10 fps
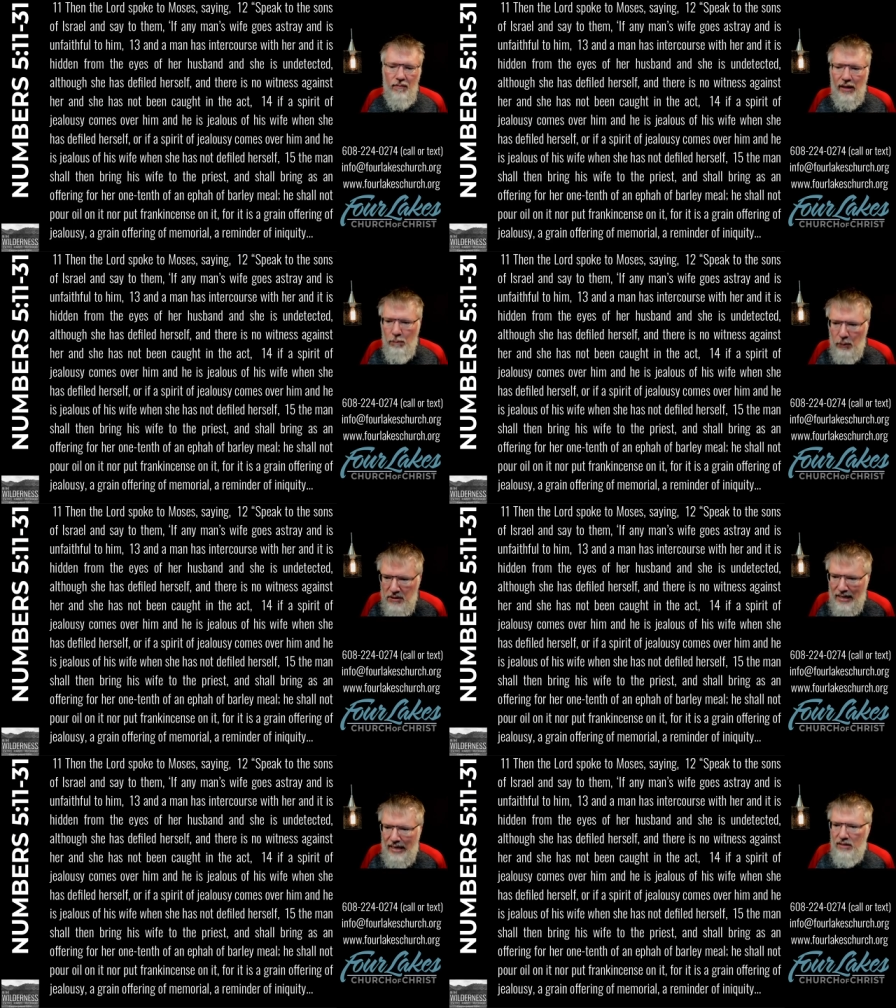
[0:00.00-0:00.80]
and
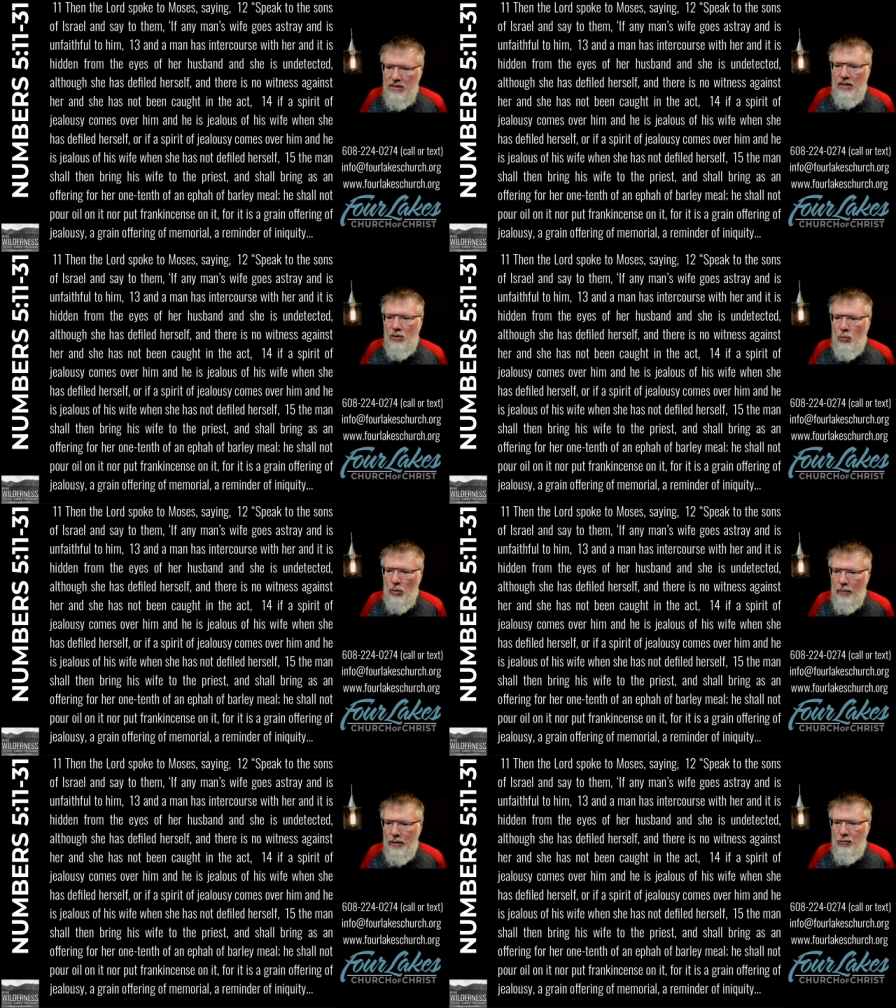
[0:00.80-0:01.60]
protecting the
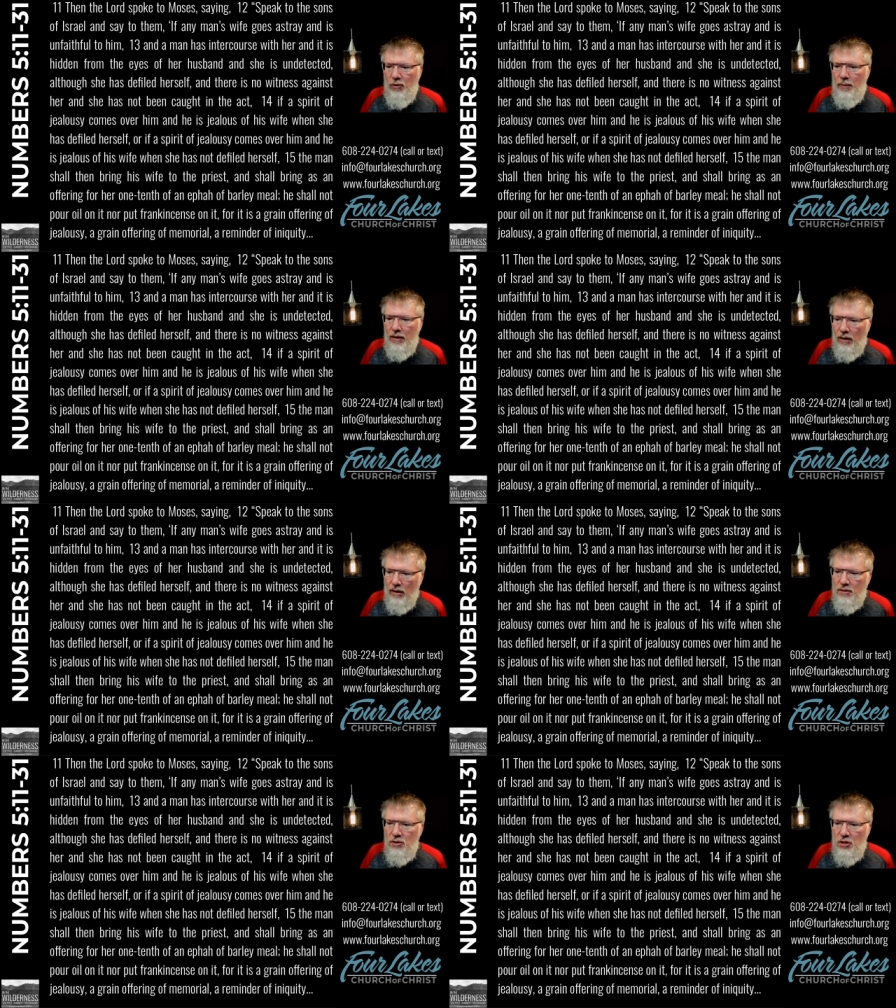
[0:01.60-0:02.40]
woman from an
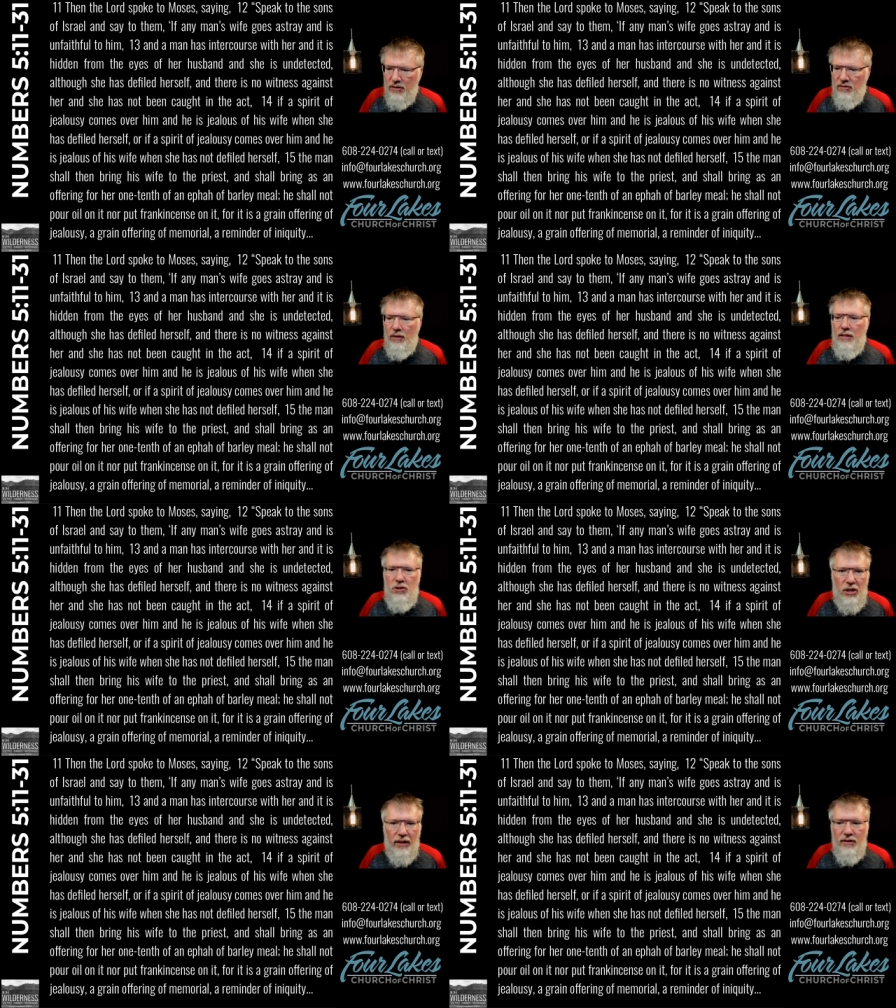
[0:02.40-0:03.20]
unjustly
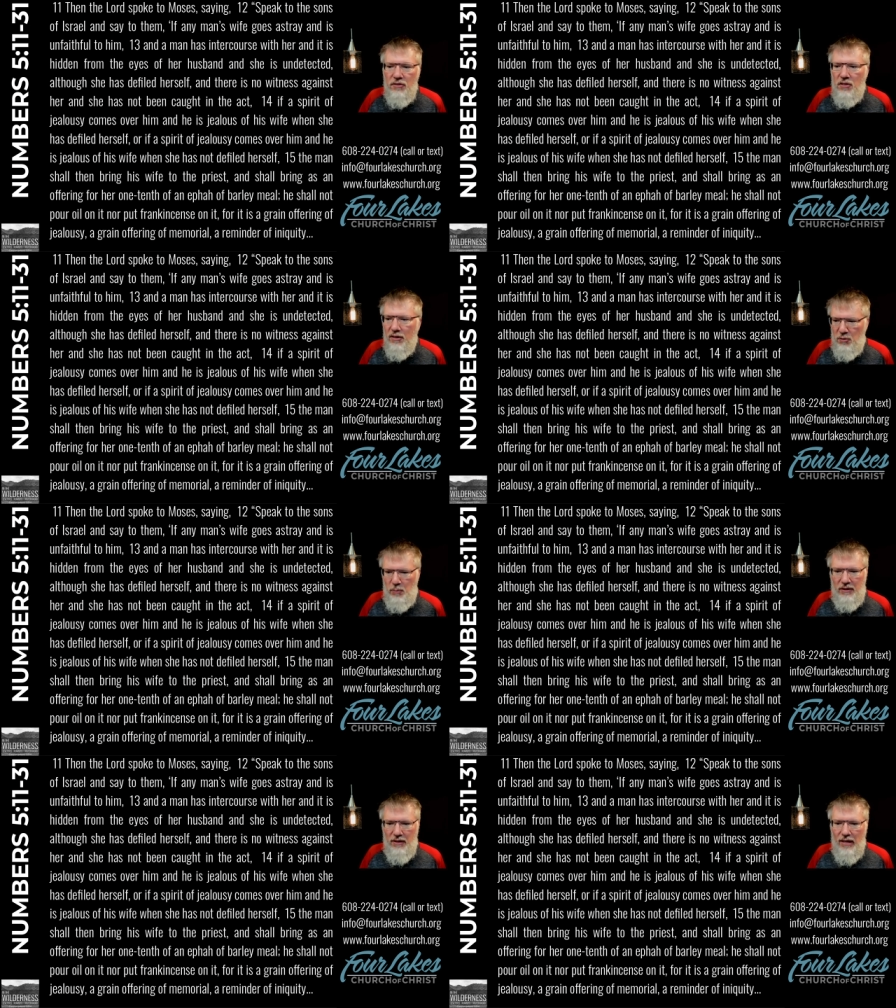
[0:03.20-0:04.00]
jealous husband